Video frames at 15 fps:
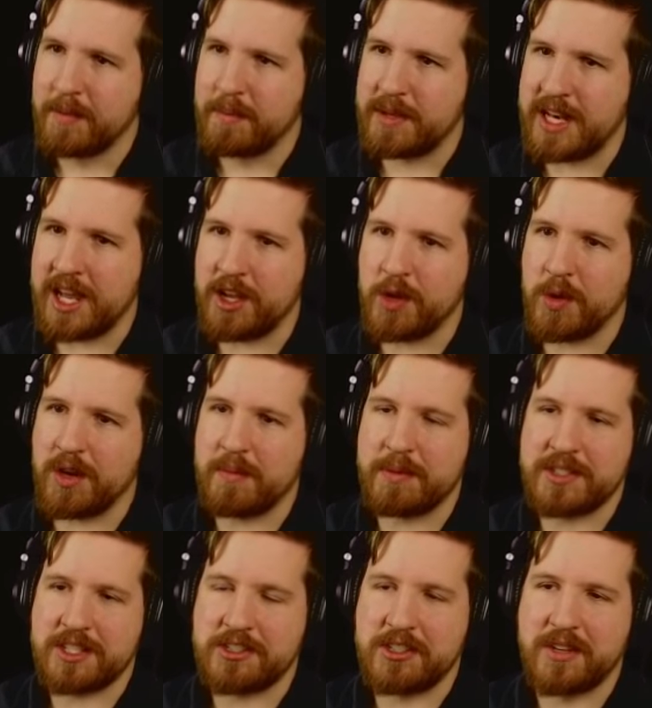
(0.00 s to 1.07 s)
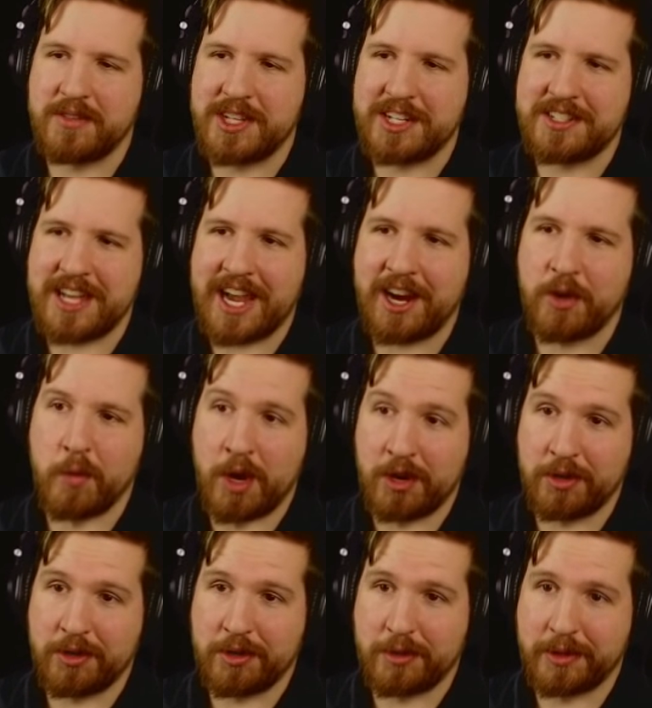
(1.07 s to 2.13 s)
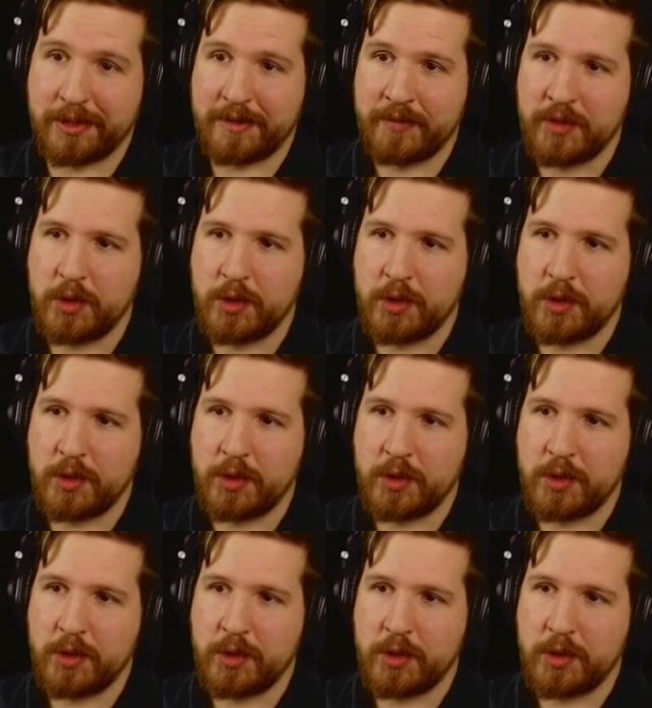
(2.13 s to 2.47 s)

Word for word: but now you are in possession of an entire water cooler.